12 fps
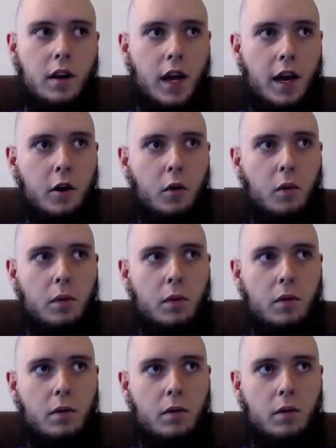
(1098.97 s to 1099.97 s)
Now,
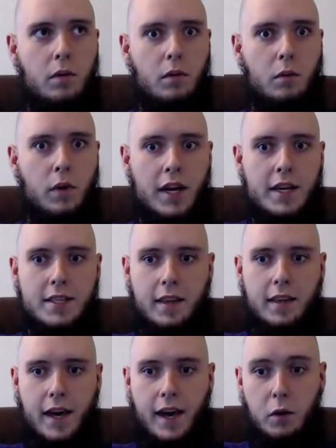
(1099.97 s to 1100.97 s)
when I
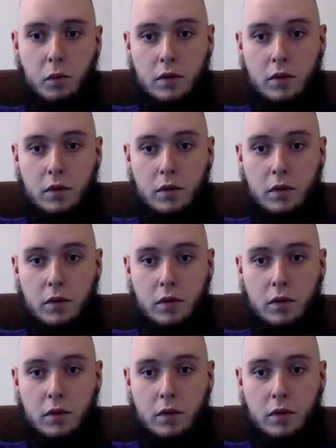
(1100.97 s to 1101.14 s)
say that,